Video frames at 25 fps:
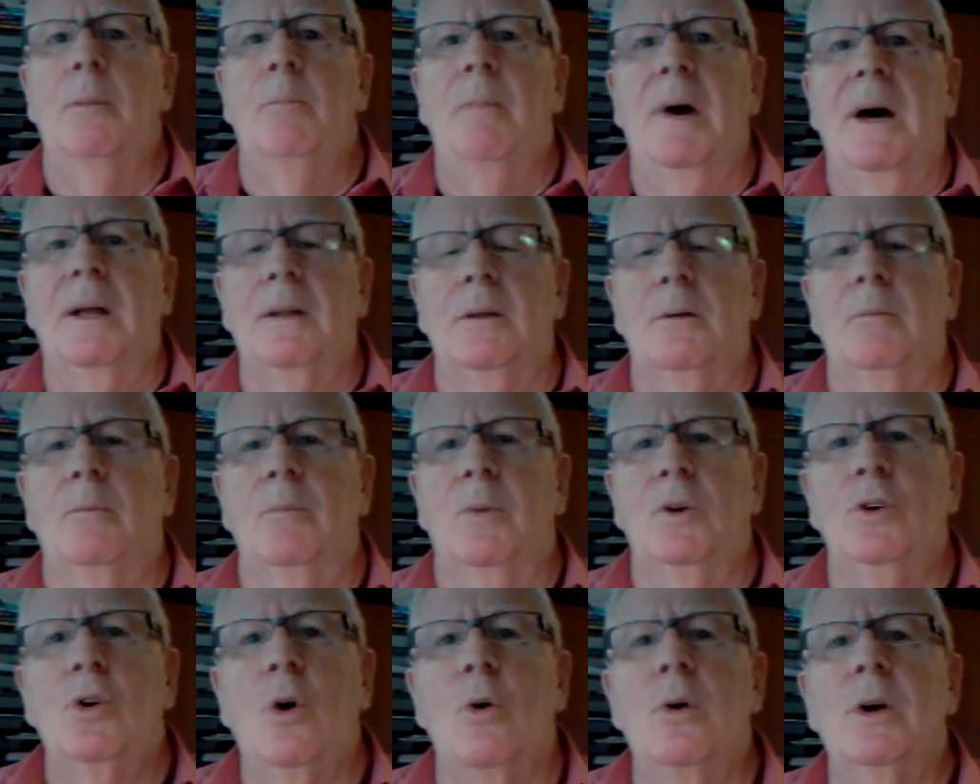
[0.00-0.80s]
but
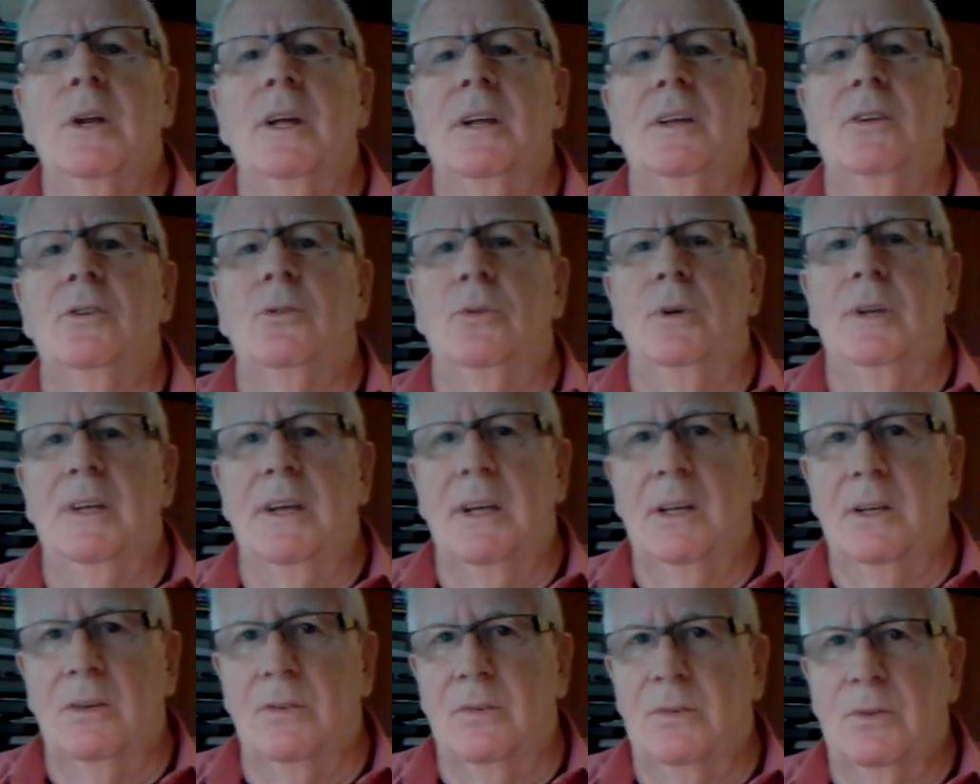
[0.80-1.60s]
going into
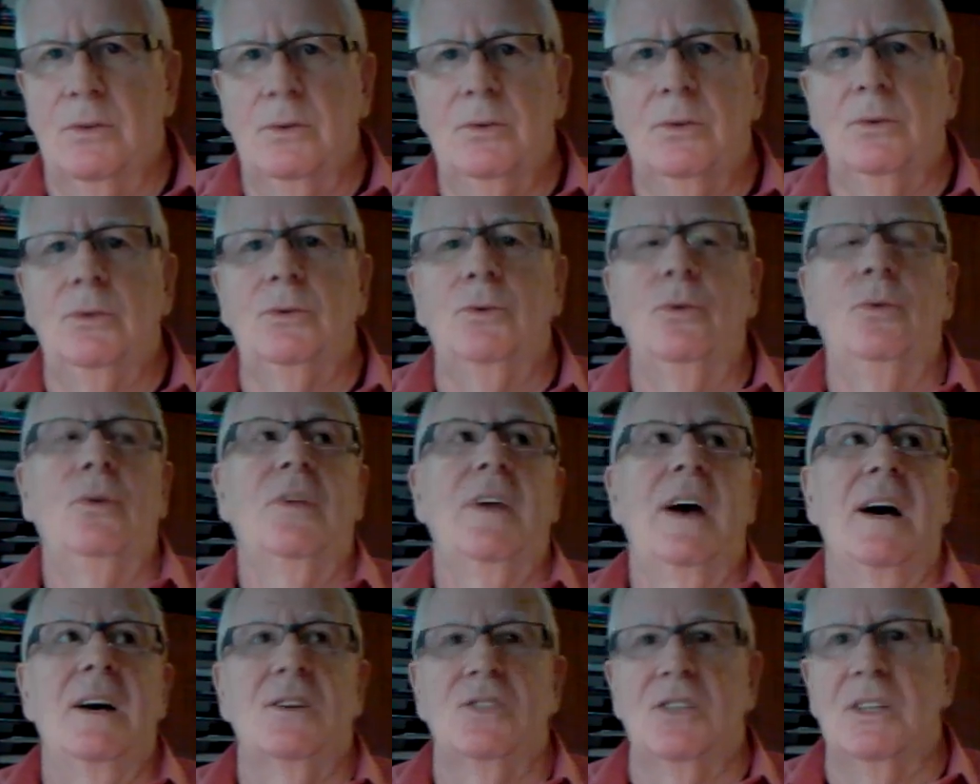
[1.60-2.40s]
the end of
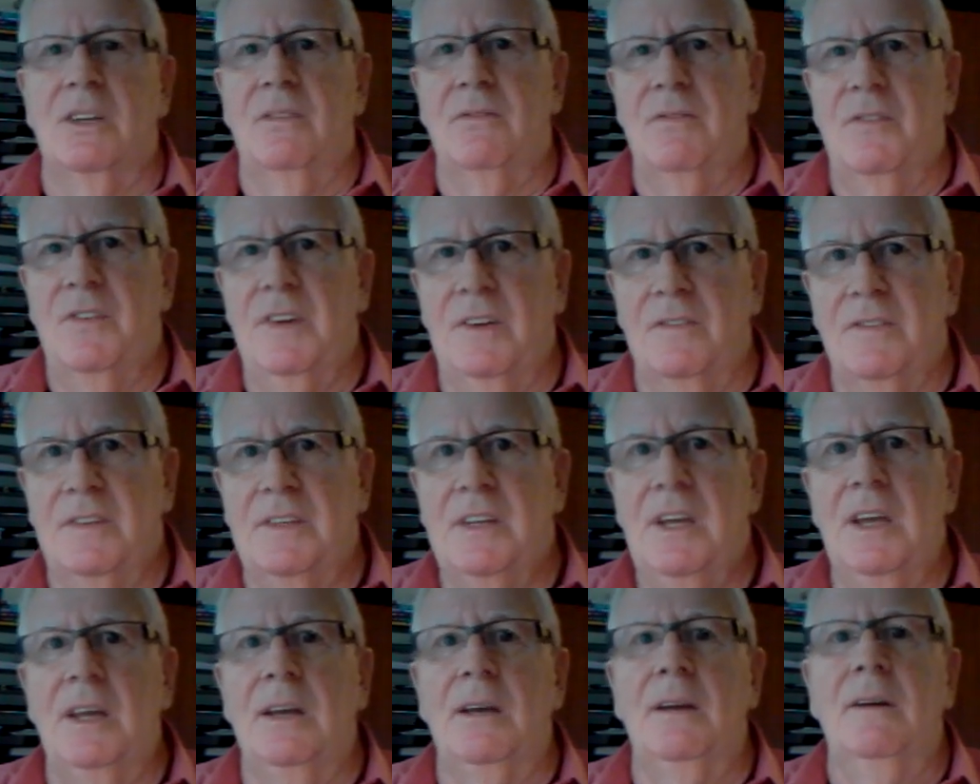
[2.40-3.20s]

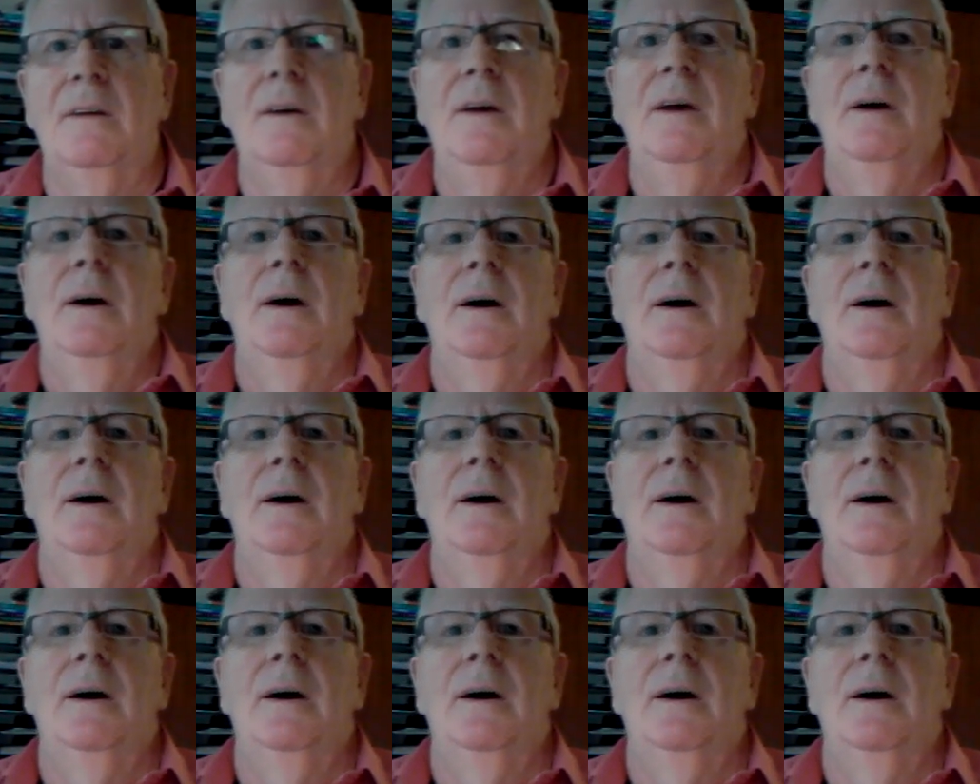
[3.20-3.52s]
2015,